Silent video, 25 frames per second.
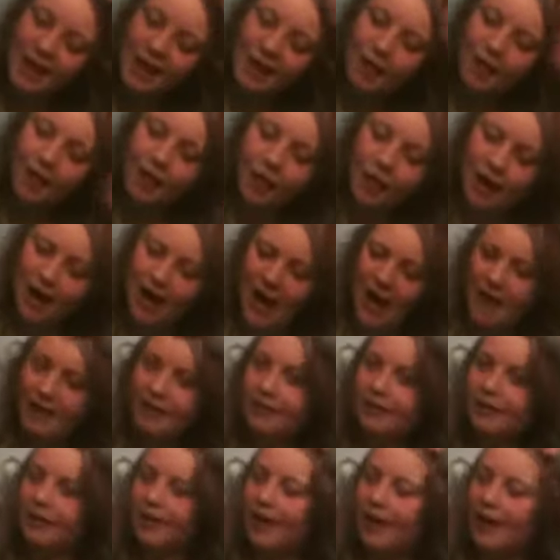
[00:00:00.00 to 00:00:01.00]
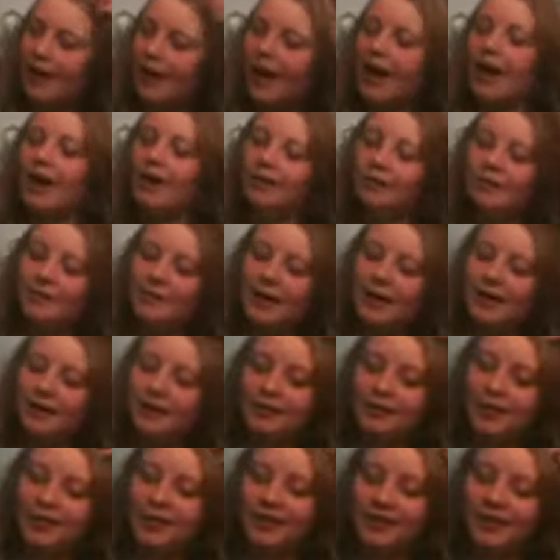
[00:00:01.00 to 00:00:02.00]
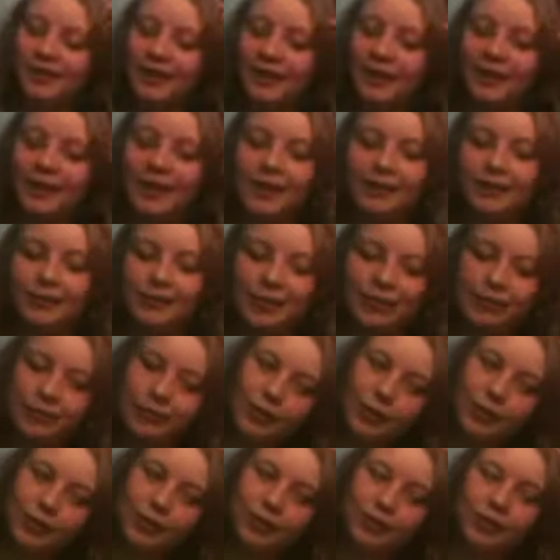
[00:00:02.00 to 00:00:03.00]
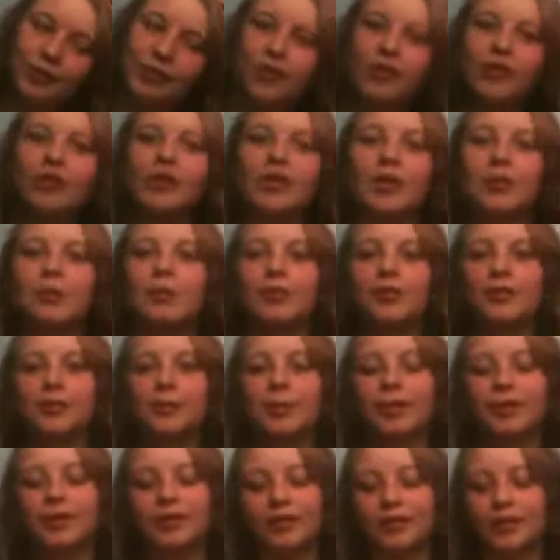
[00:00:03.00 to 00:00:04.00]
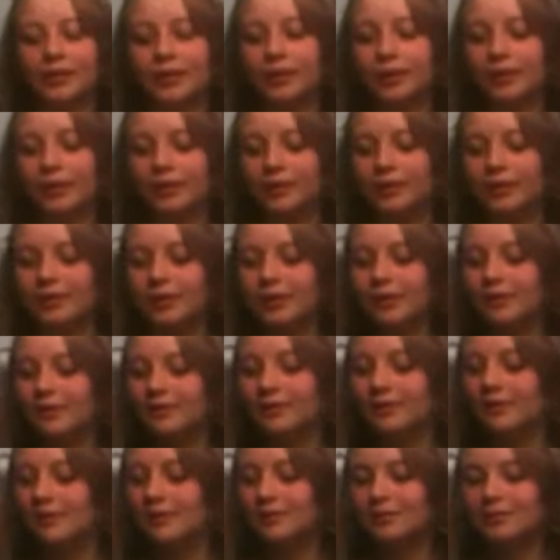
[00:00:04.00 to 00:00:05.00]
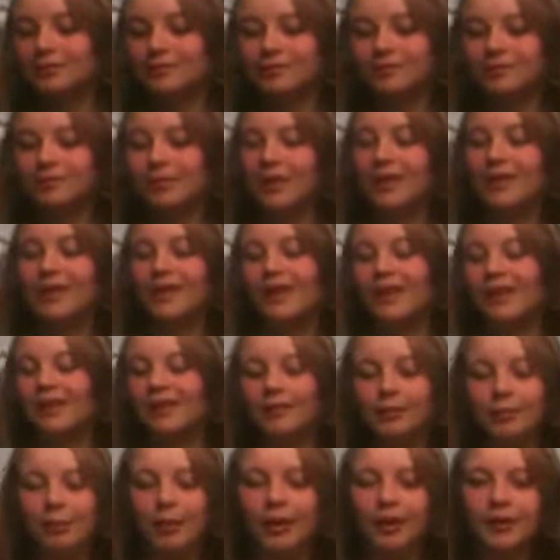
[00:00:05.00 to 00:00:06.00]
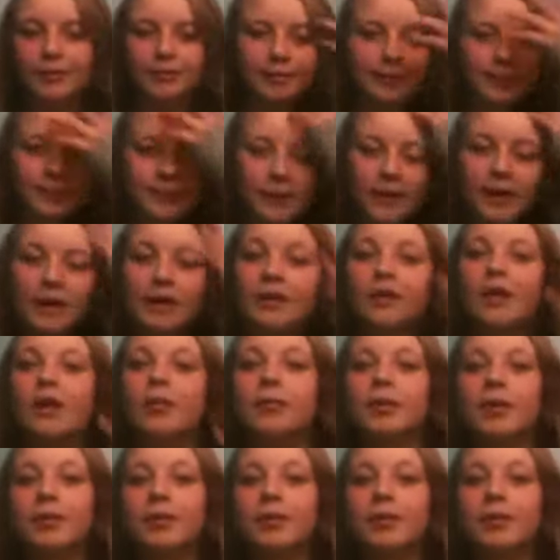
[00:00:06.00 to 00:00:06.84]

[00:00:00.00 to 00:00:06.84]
Well, I don't mind dreads sticking out during funerals. It's someone's personal business, but some